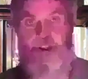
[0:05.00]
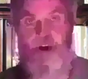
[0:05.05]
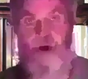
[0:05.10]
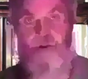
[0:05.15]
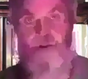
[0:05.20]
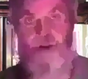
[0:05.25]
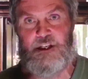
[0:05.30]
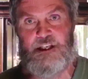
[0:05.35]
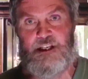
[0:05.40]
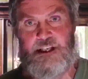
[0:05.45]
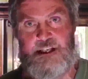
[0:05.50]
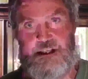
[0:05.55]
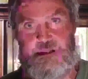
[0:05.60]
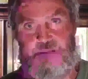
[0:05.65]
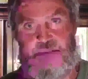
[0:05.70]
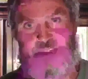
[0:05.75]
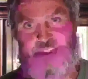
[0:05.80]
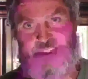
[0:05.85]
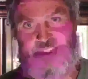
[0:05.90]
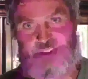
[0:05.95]
for
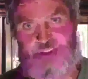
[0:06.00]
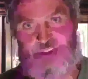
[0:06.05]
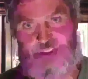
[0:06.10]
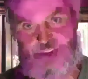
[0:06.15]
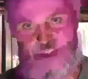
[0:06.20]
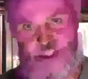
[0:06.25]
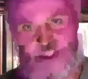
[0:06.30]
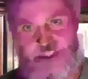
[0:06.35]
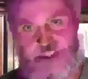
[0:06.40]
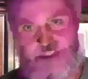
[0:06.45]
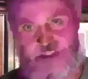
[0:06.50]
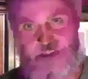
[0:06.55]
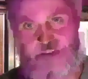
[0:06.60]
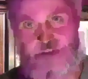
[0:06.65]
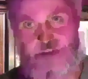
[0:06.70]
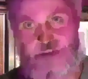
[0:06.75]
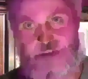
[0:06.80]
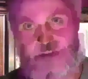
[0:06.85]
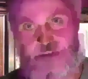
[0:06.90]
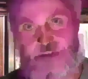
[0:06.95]
Judaism does not
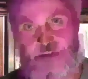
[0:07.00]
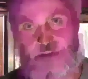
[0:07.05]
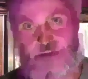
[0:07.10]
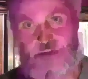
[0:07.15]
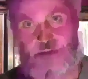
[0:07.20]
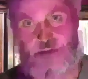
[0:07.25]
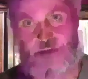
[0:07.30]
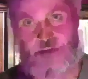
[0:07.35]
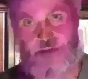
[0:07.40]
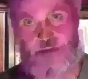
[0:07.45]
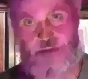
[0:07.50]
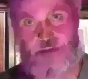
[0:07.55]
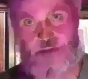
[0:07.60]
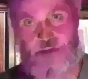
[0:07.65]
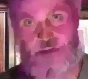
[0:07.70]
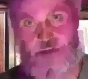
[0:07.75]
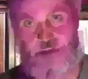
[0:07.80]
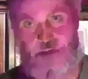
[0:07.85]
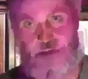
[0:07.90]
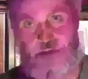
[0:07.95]
address the part of the
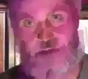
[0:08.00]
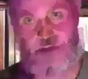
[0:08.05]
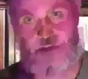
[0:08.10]
verse that